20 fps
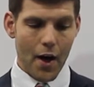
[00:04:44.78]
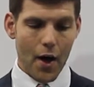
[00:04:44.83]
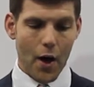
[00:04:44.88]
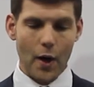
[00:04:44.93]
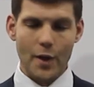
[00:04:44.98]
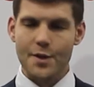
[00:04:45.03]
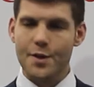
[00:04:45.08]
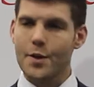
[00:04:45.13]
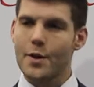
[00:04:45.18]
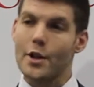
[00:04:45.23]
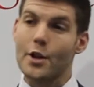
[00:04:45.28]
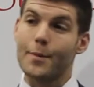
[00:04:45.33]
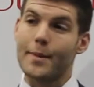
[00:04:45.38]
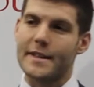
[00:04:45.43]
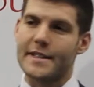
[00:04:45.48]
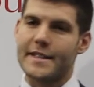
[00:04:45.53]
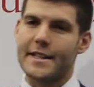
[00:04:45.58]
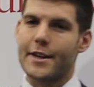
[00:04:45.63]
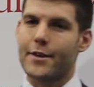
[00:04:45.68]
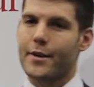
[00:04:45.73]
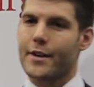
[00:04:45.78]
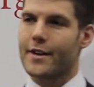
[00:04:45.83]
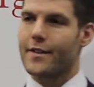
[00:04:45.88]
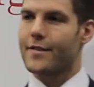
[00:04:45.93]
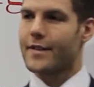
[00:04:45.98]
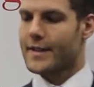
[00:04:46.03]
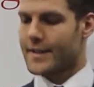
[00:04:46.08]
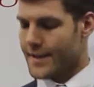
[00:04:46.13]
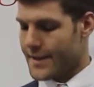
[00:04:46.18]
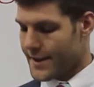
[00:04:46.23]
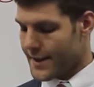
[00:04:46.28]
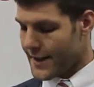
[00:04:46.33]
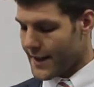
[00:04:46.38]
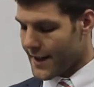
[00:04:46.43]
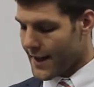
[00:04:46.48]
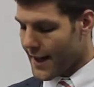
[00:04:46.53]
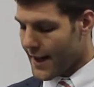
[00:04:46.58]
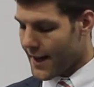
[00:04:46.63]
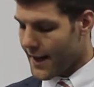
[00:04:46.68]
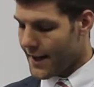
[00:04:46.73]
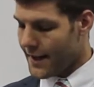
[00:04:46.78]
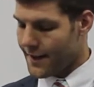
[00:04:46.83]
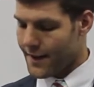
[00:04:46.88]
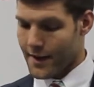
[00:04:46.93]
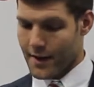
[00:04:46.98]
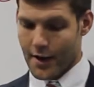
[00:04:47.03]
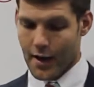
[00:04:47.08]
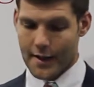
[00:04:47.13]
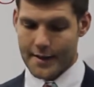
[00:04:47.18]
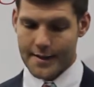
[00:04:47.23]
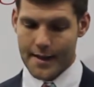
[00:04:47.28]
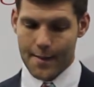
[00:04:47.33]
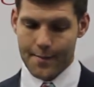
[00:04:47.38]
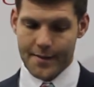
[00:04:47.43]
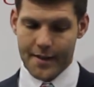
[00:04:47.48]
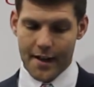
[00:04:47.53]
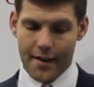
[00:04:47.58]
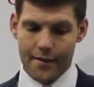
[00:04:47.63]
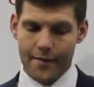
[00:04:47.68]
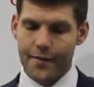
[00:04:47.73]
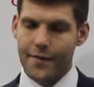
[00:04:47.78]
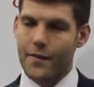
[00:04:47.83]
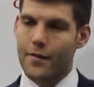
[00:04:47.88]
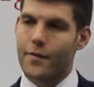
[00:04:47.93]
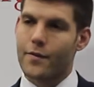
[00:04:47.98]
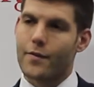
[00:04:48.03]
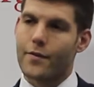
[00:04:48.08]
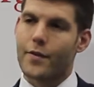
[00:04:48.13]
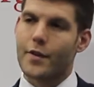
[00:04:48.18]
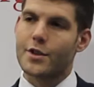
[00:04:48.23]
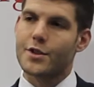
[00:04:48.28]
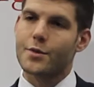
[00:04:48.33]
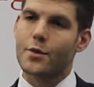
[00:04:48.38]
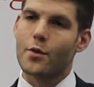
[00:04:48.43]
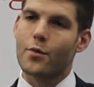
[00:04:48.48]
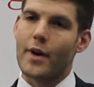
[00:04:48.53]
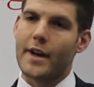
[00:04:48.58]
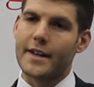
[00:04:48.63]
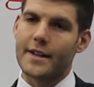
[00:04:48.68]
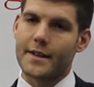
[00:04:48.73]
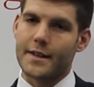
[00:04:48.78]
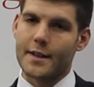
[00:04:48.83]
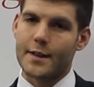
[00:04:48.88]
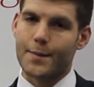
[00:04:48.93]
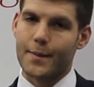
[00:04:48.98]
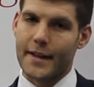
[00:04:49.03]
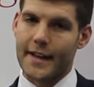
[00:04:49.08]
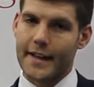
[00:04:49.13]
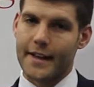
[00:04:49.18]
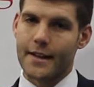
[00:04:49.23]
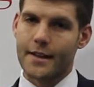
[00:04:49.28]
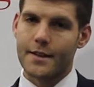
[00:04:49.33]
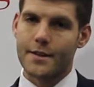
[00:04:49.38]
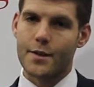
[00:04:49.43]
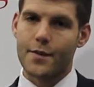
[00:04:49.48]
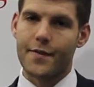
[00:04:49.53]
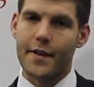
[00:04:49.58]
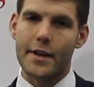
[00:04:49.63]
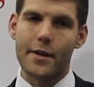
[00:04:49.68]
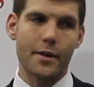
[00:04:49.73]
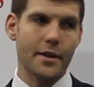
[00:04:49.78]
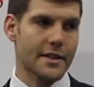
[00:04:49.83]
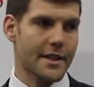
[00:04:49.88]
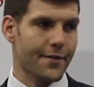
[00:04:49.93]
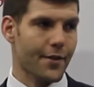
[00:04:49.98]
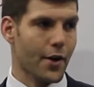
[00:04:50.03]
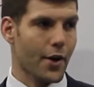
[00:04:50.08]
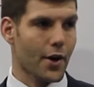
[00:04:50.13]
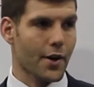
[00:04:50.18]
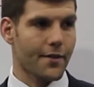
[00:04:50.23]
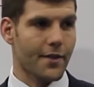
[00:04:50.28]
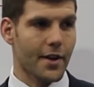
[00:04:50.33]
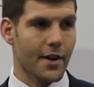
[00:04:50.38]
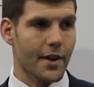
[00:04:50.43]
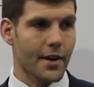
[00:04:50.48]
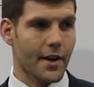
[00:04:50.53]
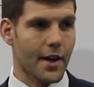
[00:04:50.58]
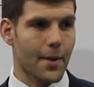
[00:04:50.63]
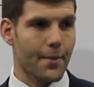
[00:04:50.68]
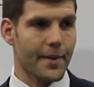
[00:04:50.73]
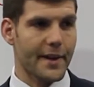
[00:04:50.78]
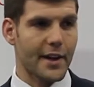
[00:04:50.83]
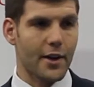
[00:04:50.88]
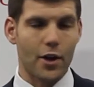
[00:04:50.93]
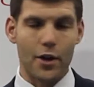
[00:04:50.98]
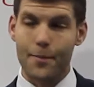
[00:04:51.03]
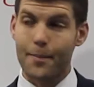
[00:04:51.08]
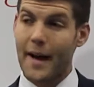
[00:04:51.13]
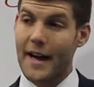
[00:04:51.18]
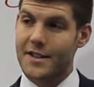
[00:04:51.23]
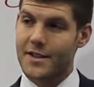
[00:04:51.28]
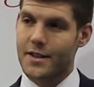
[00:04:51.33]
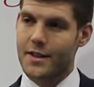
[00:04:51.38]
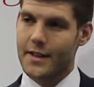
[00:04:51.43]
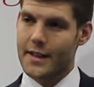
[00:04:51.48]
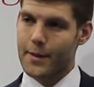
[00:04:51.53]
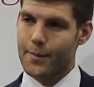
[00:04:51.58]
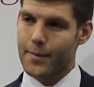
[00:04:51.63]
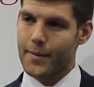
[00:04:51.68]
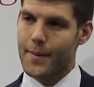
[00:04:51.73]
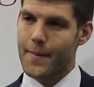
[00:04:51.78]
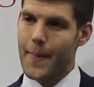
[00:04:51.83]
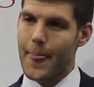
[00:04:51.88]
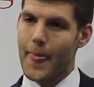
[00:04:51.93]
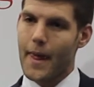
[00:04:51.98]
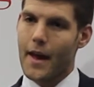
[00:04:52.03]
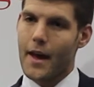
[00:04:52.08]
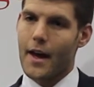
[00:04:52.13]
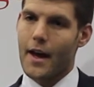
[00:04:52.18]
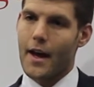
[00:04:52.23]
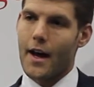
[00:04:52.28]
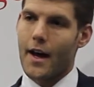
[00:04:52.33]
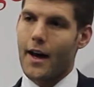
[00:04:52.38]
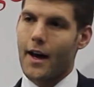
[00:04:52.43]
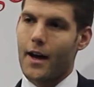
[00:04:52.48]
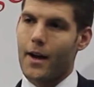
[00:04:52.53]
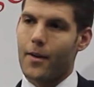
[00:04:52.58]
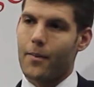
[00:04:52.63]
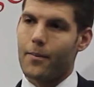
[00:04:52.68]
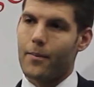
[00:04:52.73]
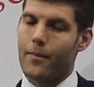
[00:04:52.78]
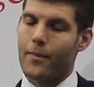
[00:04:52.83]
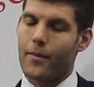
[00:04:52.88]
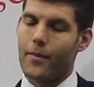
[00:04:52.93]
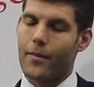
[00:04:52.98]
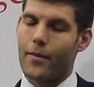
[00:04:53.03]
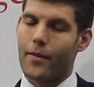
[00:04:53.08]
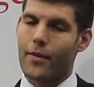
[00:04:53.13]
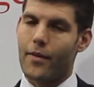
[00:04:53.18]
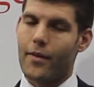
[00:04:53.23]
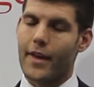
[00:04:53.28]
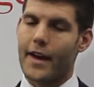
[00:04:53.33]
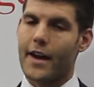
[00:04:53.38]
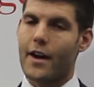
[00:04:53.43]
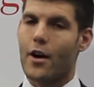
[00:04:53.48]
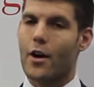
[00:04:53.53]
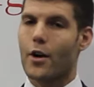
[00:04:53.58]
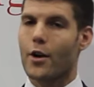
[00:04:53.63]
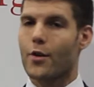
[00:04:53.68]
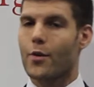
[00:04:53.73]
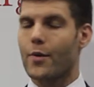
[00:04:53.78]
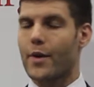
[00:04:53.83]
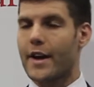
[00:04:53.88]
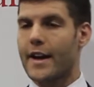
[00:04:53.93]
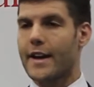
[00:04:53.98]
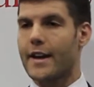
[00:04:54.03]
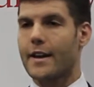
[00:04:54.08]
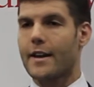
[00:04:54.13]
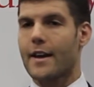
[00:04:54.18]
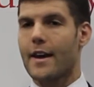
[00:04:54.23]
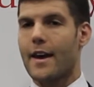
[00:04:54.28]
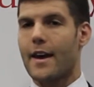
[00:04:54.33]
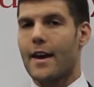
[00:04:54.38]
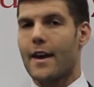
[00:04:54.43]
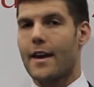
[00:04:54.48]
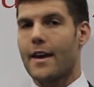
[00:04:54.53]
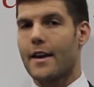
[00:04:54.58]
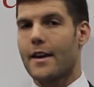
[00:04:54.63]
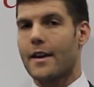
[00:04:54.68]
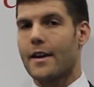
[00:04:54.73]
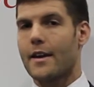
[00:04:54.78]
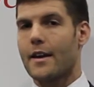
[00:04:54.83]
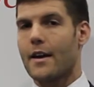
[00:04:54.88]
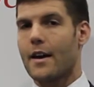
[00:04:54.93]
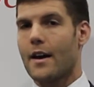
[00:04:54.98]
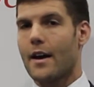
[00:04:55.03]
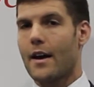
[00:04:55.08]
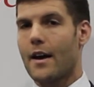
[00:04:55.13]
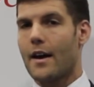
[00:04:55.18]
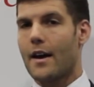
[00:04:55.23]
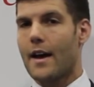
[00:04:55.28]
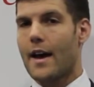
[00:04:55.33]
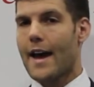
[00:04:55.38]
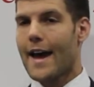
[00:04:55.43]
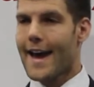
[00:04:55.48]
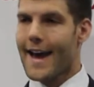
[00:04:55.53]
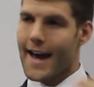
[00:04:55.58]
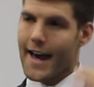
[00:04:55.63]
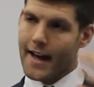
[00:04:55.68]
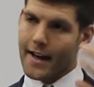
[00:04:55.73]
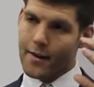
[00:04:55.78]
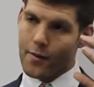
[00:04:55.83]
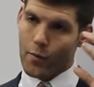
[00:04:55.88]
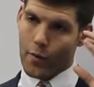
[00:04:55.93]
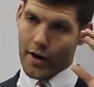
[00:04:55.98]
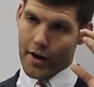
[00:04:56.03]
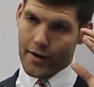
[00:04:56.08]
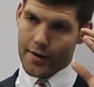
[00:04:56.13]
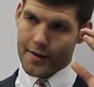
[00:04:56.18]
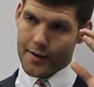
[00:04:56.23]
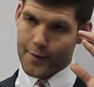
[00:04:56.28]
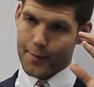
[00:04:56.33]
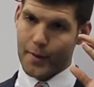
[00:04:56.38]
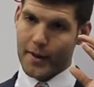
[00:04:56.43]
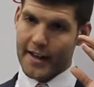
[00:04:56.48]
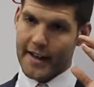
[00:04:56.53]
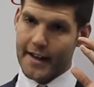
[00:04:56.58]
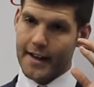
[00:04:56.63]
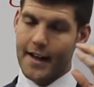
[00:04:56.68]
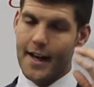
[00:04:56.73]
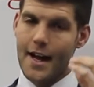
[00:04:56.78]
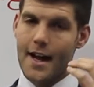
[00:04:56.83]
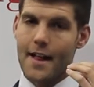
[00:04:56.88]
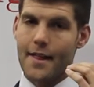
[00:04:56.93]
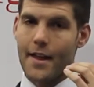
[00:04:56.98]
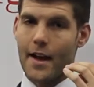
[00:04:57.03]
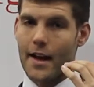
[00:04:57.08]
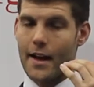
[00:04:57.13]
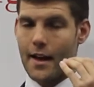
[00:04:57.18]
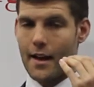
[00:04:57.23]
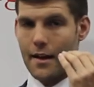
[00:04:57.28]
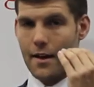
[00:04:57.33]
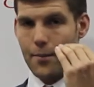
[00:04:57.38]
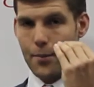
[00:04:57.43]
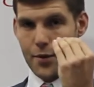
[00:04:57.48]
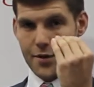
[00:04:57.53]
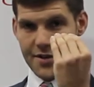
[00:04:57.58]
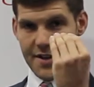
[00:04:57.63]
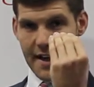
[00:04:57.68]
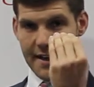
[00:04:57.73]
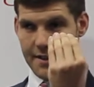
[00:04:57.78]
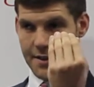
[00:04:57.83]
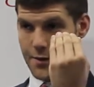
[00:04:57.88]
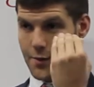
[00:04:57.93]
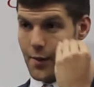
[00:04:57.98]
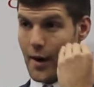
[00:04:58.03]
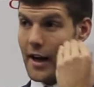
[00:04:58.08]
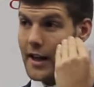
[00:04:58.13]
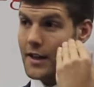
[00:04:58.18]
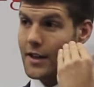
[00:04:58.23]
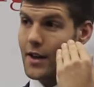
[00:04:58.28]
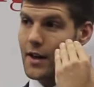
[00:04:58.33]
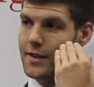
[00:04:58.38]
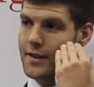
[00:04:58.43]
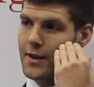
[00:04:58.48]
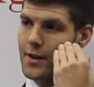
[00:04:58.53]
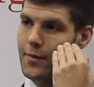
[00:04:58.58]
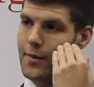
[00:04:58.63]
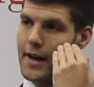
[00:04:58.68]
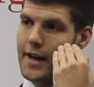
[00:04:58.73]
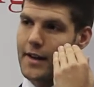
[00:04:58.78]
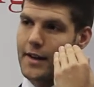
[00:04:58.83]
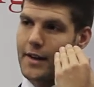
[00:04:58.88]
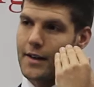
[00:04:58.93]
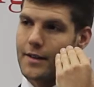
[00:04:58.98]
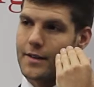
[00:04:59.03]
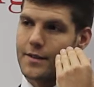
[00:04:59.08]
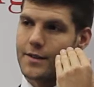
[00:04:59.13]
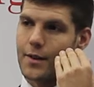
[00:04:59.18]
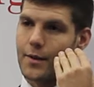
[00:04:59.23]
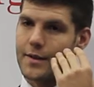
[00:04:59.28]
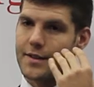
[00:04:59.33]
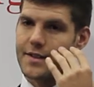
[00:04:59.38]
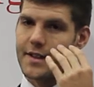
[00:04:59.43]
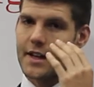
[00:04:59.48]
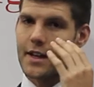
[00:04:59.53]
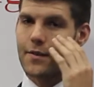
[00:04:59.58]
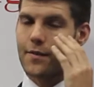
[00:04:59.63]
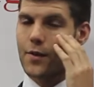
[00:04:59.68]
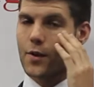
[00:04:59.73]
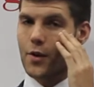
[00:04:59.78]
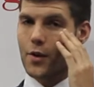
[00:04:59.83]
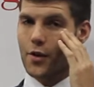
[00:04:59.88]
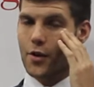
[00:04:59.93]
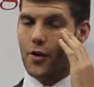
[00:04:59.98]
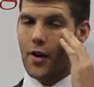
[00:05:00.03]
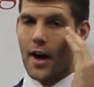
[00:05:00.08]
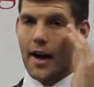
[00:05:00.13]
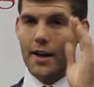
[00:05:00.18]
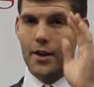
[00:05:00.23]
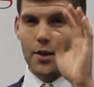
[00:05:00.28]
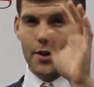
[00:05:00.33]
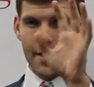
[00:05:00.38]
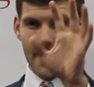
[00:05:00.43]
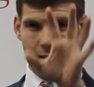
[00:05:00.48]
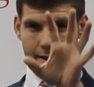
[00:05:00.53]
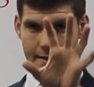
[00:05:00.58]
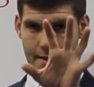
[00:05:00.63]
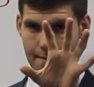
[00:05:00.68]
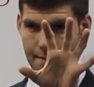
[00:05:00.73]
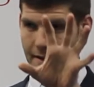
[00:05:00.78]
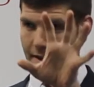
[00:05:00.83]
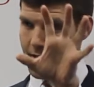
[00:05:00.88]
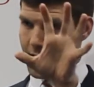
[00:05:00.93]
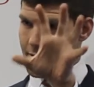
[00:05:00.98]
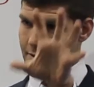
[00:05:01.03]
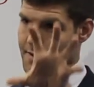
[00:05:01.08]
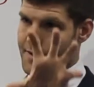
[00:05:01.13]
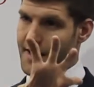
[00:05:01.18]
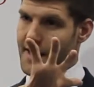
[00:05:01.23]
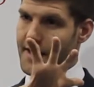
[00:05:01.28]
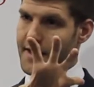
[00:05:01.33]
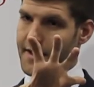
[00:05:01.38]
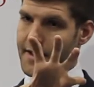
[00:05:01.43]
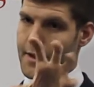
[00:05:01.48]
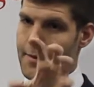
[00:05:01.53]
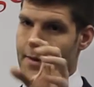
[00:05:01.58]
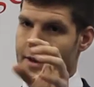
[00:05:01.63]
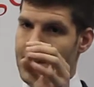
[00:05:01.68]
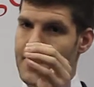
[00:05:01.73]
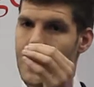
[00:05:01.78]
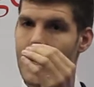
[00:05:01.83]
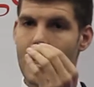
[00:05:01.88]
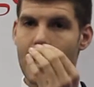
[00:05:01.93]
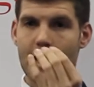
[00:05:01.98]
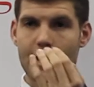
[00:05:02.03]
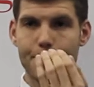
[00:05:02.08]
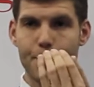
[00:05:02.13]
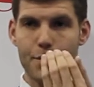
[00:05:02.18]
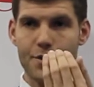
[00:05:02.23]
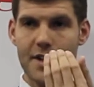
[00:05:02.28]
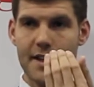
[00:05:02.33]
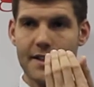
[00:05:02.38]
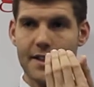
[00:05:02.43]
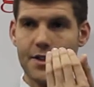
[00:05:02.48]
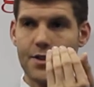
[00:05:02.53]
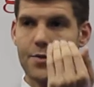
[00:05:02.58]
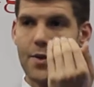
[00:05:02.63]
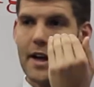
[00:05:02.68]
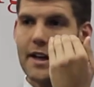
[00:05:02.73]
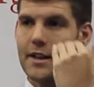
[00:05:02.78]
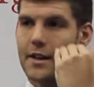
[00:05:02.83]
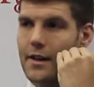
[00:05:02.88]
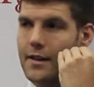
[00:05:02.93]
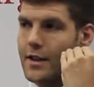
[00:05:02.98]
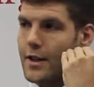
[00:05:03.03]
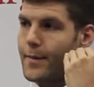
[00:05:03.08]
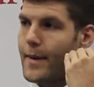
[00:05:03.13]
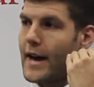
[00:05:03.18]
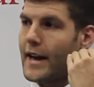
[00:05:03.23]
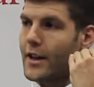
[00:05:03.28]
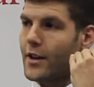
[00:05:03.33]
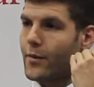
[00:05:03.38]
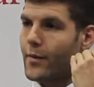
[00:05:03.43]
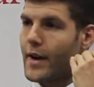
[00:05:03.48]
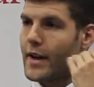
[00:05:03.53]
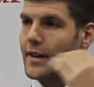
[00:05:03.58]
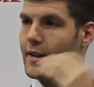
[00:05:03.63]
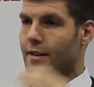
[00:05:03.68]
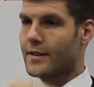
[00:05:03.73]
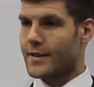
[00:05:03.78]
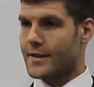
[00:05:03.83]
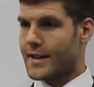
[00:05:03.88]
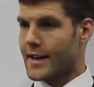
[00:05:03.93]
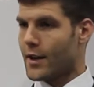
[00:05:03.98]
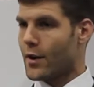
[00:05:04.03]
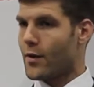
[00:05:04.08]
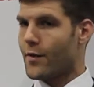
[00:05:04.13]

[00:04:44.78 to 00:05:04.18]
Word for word: Also, a little bit secretive is the, uh, the concept of virtual retina display. So, if anyone has ever heard of a company called Magic Leap, um, they are creating a uh, headwear display that projects directly onto the retina. So instead of your eye looking at something and understanding the image, it's projected directly onto the back of the retina to take